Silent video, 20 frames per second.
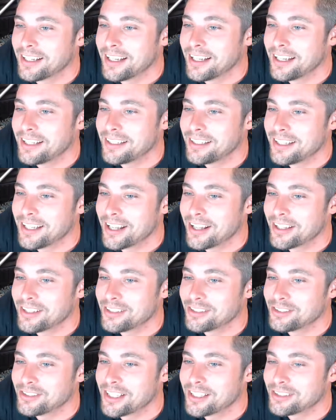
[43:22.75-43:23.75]
and
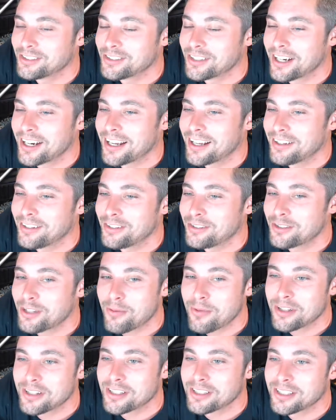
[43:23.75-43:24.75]
yelling Jet Dry. You
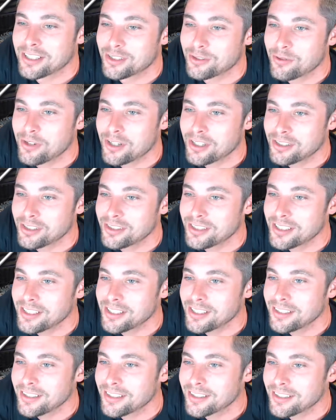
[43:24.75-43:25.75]
talking about the dishwashing
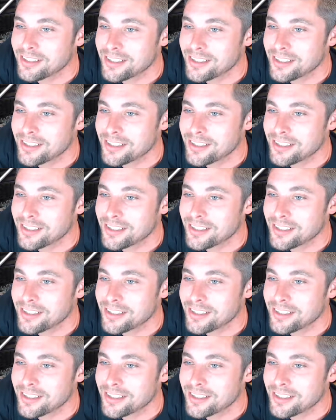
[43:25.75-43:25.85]
thing?